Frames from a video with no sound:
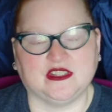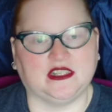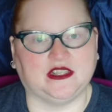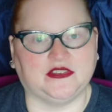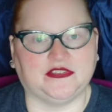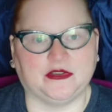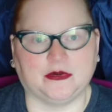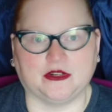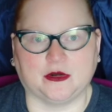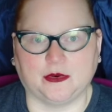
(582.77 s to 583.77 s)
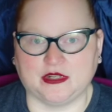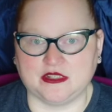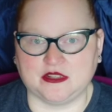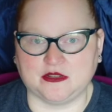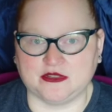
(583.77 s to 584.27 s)
if you are going
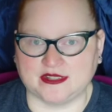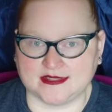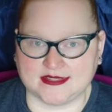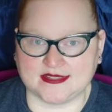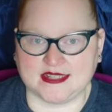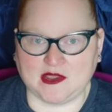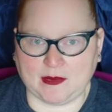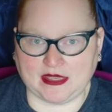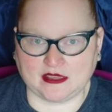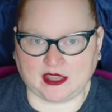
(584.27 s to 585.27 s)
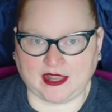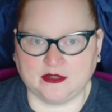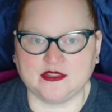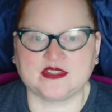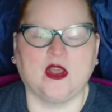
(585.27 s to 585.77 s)
to use existing bank
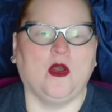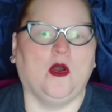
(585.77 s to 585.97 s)
accounts,